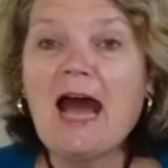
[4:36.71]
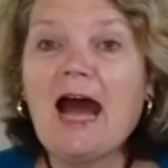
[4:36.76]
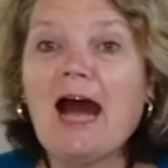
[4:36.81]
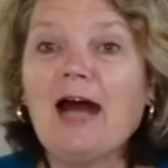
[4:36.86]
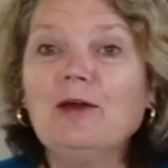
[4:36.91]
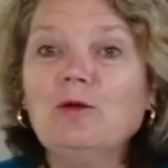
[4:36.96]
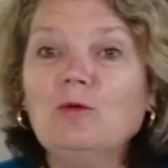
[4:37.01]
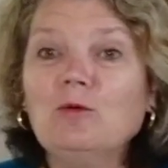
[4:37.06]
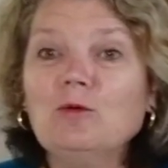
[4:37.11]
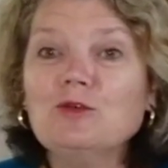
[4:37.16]

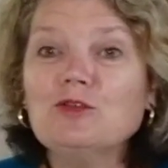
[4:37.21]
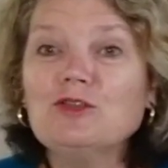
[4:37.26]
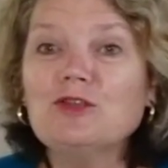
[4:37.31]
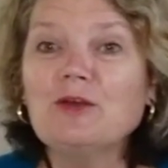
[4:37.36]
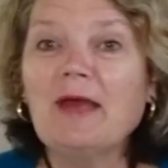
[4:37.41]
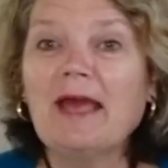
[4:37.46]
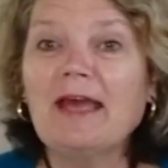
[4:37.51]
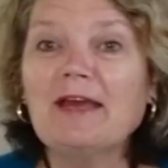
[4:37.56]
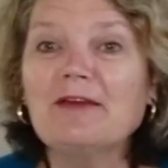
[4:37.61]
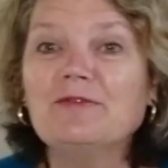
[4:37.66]
I
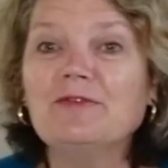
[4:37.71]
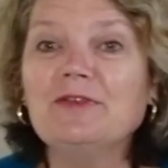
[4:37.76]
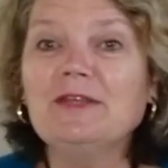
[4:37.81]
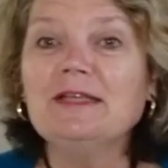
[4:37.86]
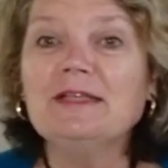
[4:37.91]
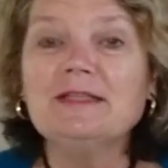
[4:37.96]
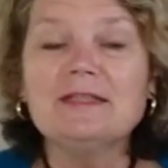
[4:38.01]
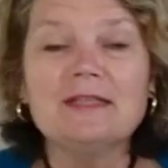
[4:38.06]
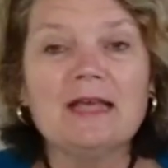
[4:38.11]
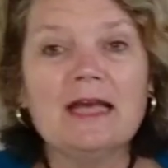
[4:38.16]
also have
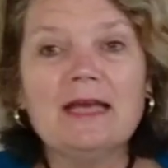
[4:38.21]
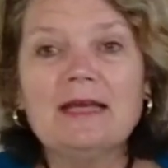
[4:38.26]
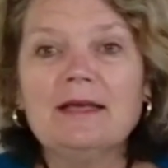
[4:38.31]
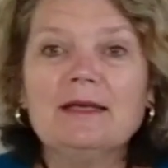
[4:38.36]
these